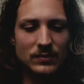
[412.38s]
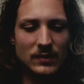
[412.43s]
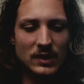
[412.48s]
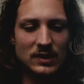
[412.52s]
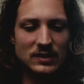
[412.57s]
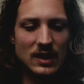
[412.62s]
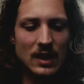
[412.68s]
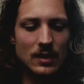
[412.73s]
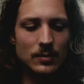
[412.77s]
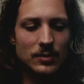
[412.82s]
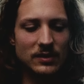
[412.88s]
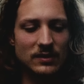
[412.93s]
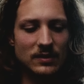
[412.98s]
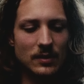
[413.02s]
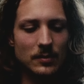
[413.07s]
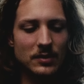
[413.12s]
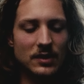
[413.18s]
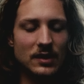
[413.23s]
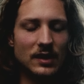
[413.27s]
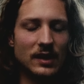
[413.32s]
it's gotta be
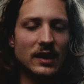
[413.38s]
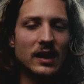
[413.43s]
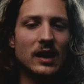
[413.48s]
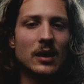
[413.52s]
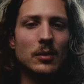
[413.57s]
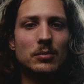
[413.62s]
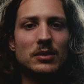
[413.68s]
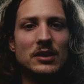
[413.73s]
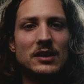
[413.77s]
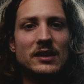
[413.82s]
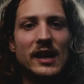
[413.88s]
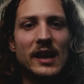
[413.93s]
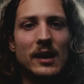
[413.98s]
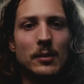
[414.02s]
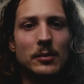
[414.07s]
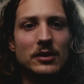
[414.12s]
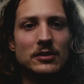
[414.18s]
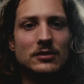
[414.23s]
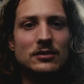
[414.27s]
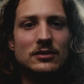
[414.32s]
something that can't be
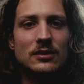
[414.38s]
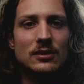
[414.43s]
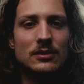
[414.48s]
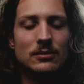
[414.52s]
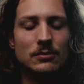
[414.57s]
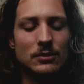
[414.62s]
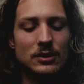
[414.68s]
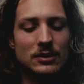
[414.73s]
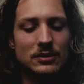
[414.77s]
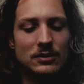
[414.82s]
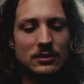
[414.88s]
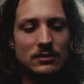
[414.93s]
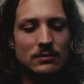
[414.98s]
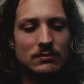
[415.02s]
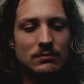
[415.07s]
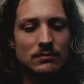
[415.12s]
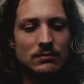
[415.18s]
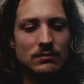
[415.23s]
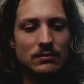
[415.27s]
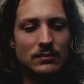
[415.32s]
damaged, which
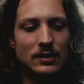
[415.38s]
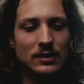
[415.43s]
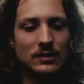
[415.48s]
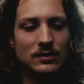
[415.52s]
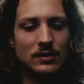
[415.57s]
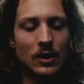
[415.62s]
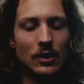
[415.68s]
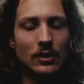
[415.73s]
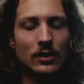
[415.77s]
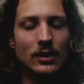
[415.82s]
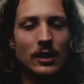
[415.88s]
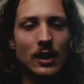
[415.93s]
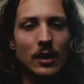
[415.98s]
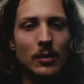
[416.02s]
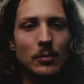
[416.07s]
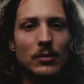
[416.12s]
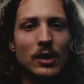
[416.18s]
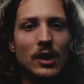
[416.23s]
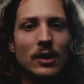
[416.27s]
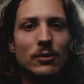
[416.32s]
is hard to
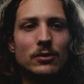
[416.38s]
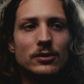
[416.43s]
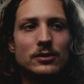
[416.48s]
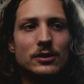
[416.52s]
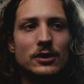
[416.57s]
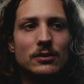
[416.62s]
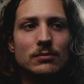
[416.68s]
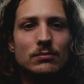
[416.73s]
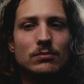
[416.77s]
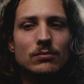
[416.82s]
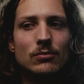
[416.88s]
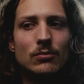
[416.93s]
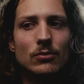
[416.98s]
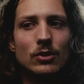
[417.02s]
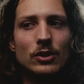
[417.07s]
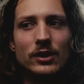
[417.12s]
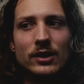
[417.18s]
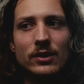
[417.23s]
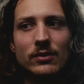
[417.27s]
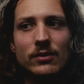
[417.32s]
come by when you're
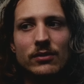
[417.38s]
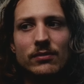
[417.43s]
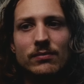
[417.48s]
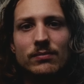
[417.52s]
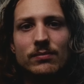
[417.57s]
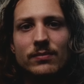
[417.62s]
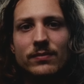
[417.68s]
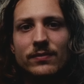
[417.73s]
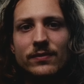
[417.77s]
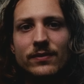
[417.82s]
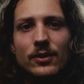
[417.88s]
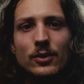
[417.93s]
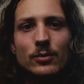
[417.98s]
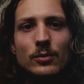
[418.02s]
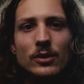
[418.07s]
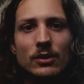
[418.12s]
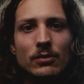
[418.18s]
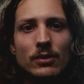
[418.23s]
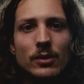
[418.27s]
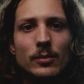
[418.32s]
working with film
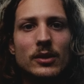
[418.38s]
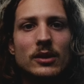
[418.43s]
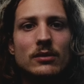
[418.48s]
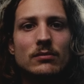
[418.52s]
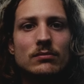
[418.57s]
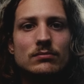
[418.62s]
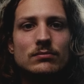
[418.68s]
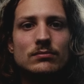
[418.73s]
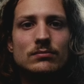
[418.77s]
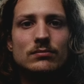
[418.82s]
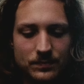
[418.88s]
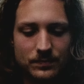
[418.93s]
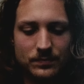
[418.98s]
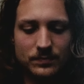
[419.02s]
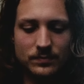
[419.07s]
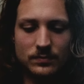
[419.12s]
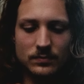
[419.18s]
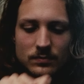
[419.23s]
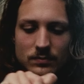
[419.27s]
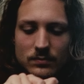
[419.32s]
equipment.
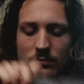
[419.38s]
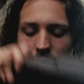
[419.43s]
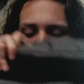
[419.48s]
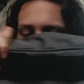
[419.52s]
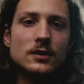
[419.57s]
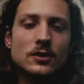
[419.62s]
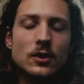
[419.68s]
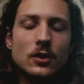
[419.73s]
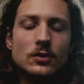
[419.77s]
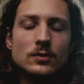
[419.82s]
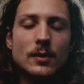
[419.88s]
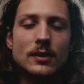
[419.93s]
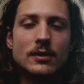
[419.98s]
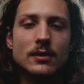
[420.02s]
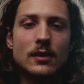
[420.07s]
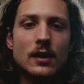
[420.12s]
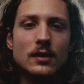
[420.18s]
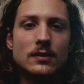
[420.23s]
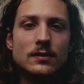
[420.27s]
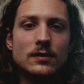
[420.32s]
So those are my
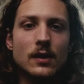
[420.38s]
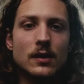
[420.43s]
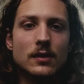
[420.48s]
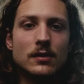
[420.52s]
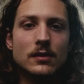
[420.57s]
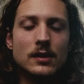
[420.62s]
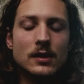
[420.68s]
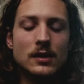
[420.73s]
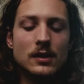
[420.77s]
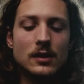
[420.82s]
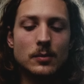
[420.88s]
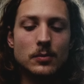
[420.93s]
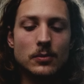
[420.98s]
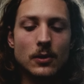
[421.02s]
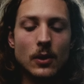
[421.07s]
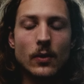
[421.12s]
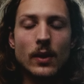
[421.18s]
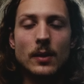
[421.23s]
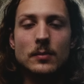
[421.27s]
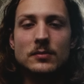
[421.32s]
thoughts on the
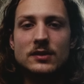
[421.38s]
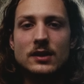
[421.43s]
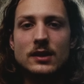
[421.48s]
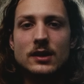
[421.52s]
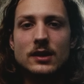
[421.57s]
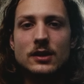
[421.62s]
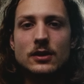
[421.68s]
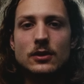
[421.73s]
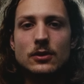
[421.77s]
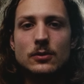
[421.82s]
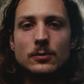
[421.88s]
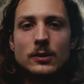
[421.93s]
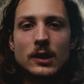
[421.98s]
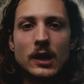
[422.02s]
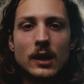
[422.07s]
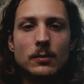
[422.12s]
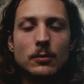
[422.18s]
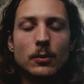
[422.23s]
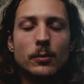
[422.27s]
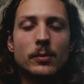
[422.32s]
Proaim Cine
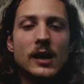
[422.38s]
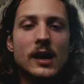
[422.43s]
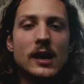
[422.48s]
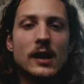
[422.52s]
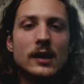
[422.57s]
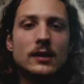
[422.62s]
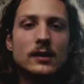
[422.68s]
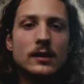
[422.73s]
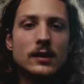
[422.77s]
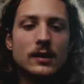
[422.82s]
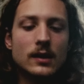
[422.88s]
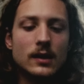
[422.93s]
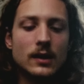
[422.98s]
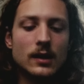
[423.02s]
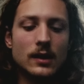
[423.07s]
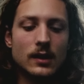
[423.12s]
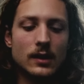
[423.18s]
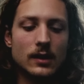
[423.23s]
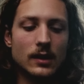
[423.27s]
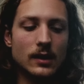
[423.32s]
camera bag.
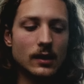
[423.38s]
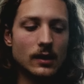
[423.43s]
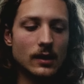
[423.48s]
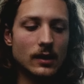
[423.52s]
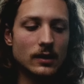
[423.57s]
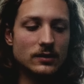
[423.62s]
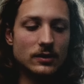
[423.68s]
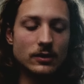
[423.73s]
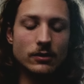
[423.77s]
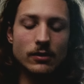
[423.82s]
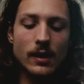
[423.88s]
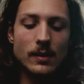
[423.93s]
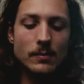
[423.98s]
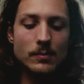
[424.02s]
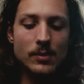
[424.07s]
It's a great